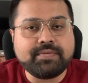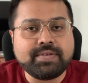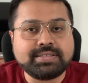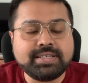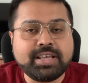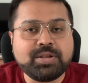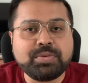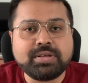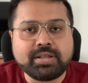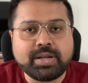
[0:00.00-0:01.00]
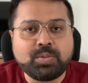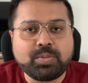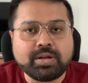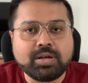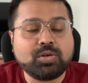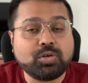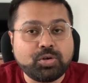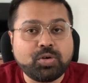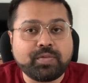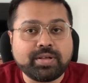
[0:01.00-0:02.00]
Investing can be a great way to grow
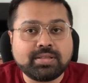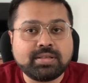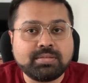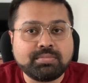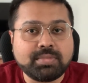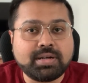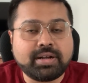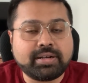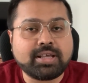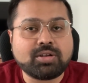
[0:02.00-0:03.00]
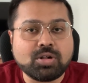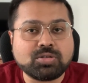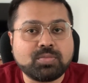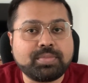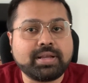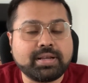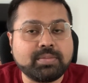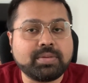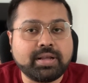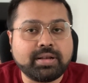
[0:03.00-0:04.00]
your wealth, but it can also be
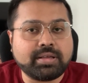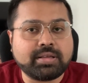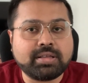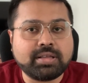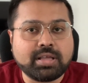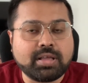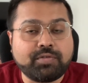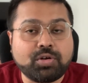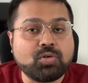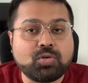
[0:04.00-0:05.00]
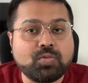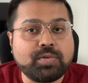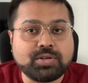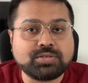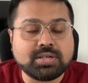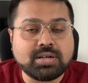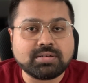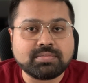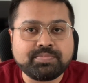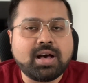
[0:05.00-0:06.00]
intimidating if you don't know where to start.
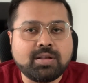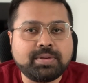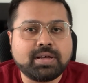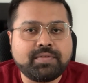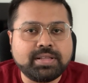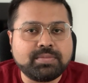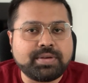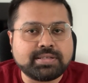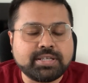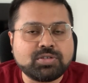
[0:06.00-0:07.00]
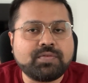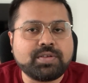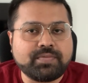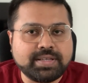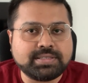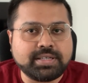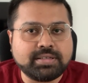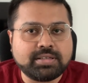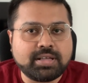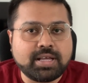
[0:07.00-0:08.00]
I'll be covering the basics of
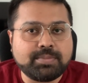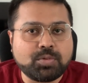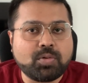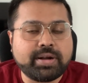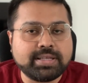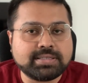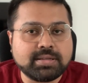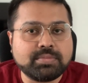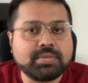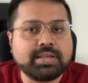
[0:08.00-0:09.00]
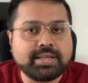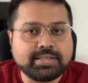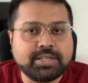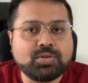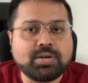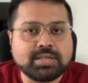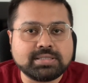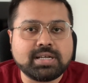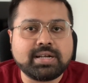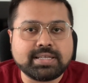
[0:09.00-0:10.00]
investing and providing some easy to
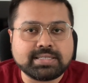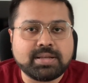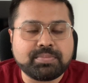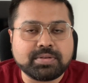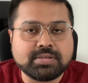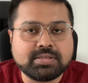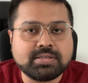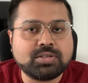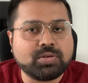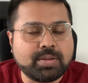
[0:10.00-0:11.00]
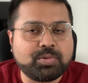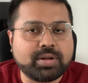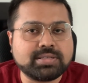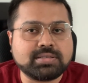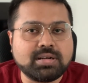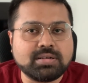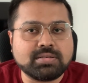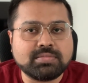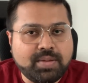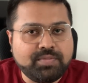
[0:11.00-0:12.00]
understand examples to help you get
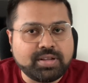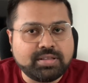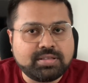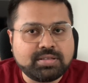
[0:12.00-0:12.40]
started. I'm Vineet.